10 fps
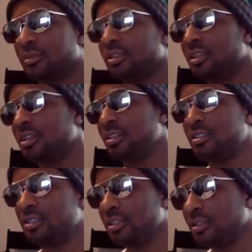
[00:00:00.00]
That is
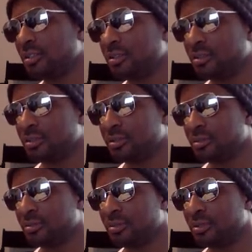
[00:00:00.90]

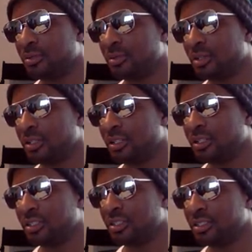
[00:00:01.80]
a pretty wonky
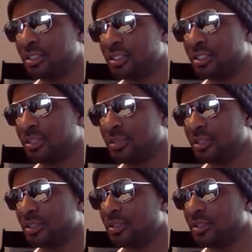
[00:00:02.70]
looking 6. There we go.